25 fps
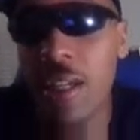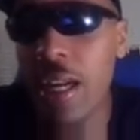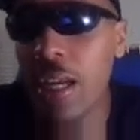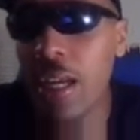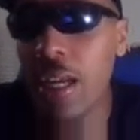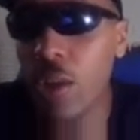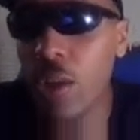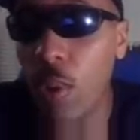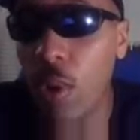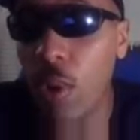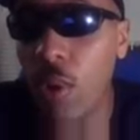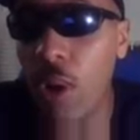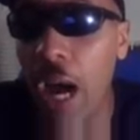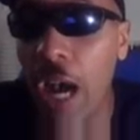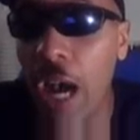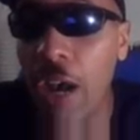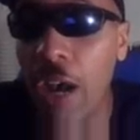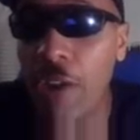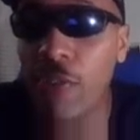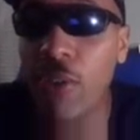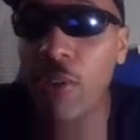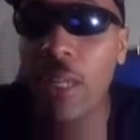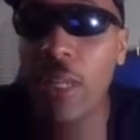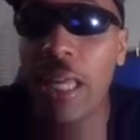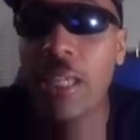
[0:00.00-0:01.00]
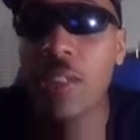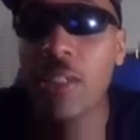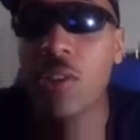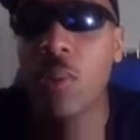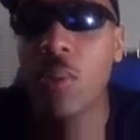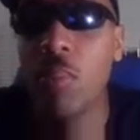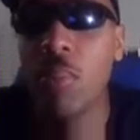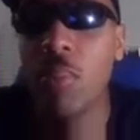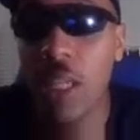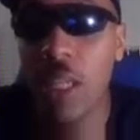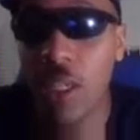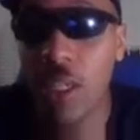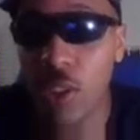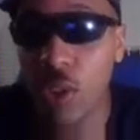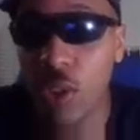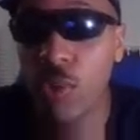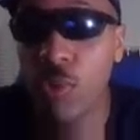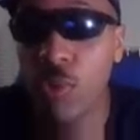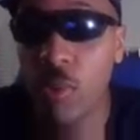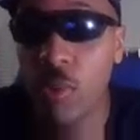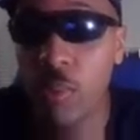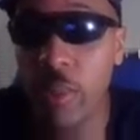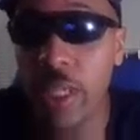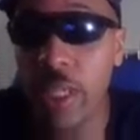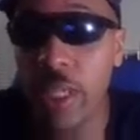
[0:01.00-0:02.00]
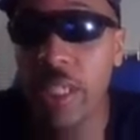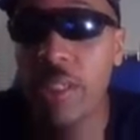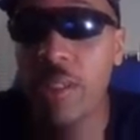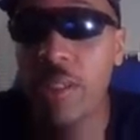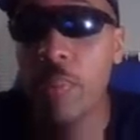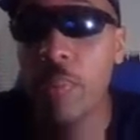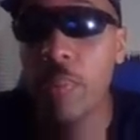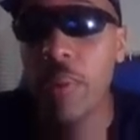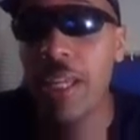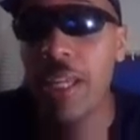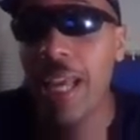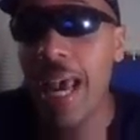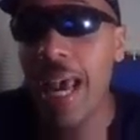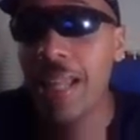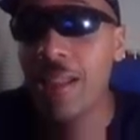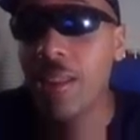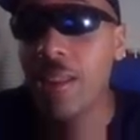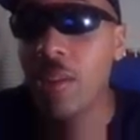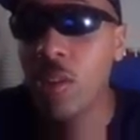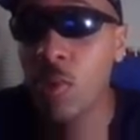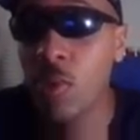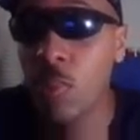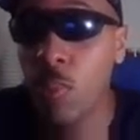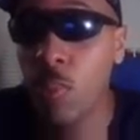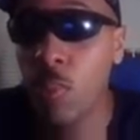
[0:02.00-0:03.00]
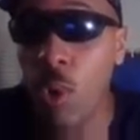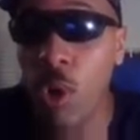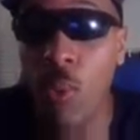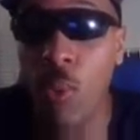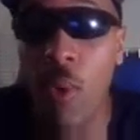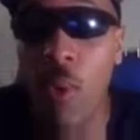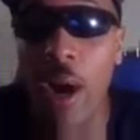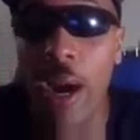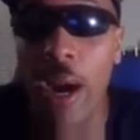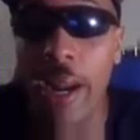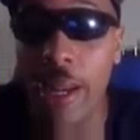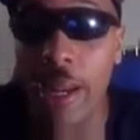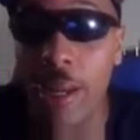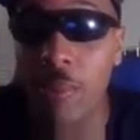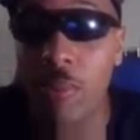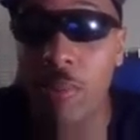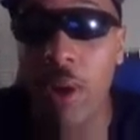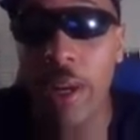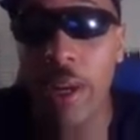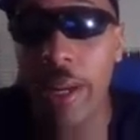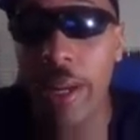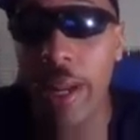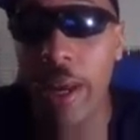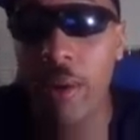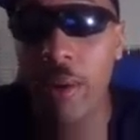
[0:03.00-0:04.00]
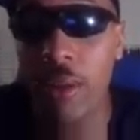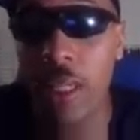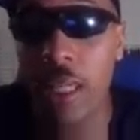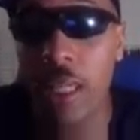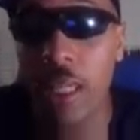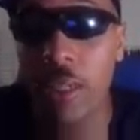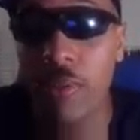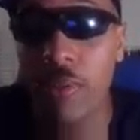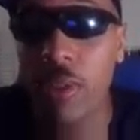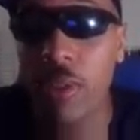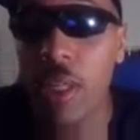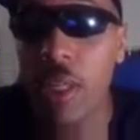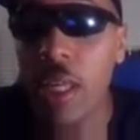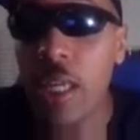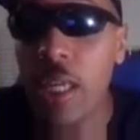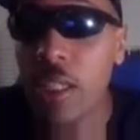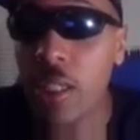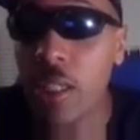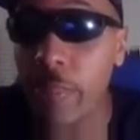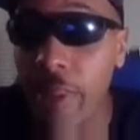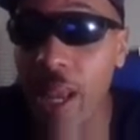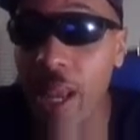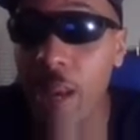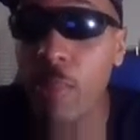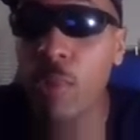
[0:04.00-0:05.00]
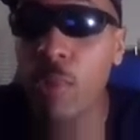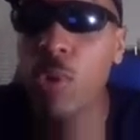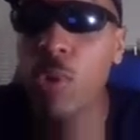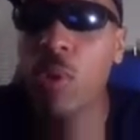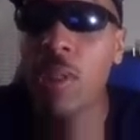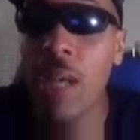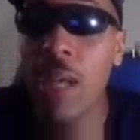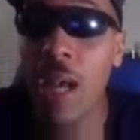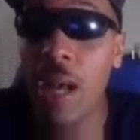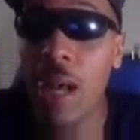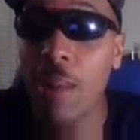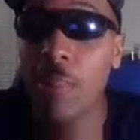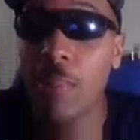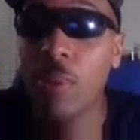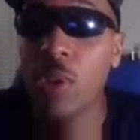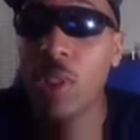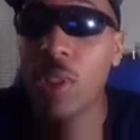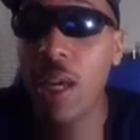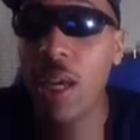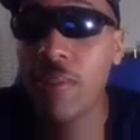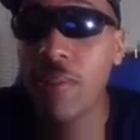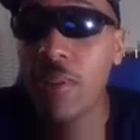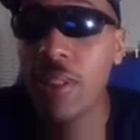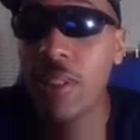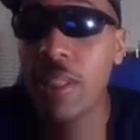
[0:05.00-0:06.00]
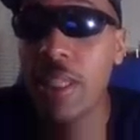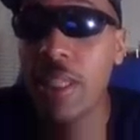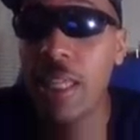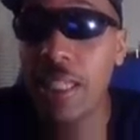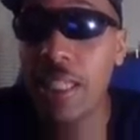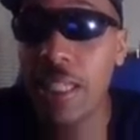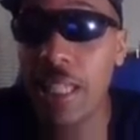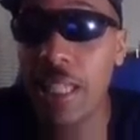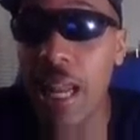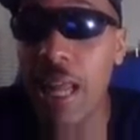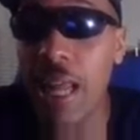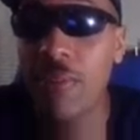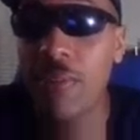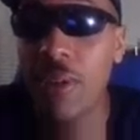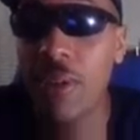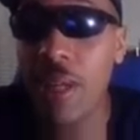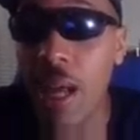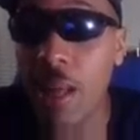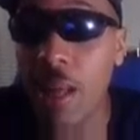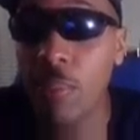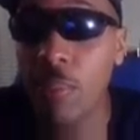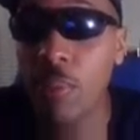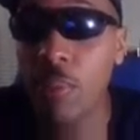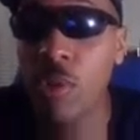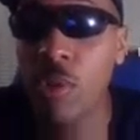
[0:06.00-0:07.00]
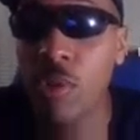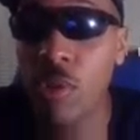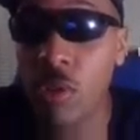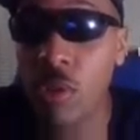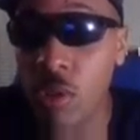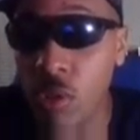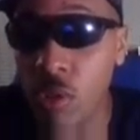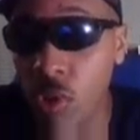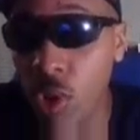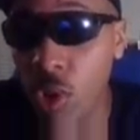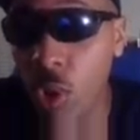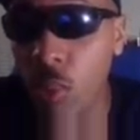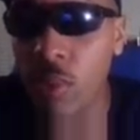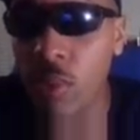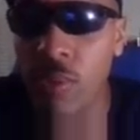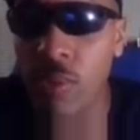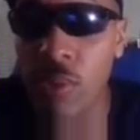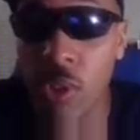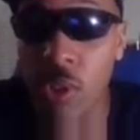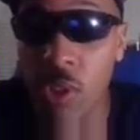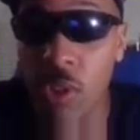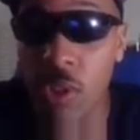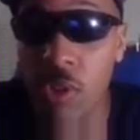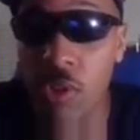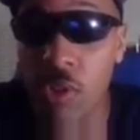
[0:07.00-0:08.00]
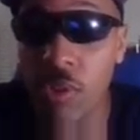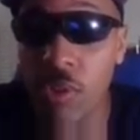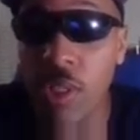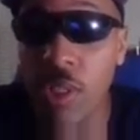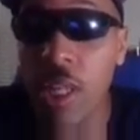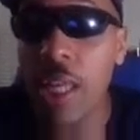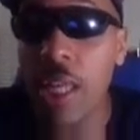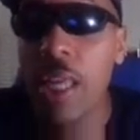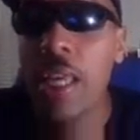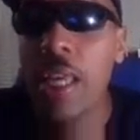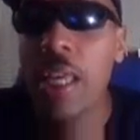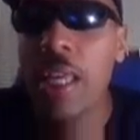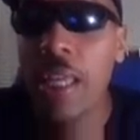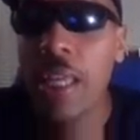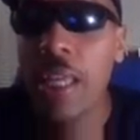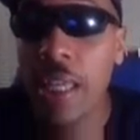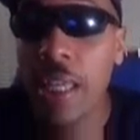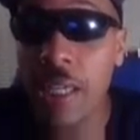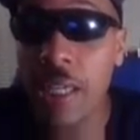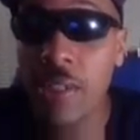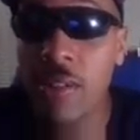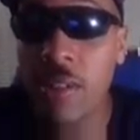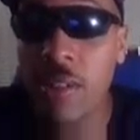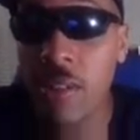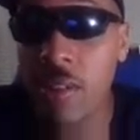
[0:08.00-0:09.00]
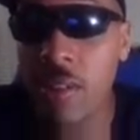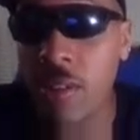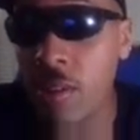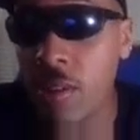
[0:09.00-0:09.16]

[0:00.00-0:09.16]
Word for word: and I quote, I feel like it's a blessing for me to be at this point where I am right now in life, to be able to accomplish everything that I've accomplished. So in return, he's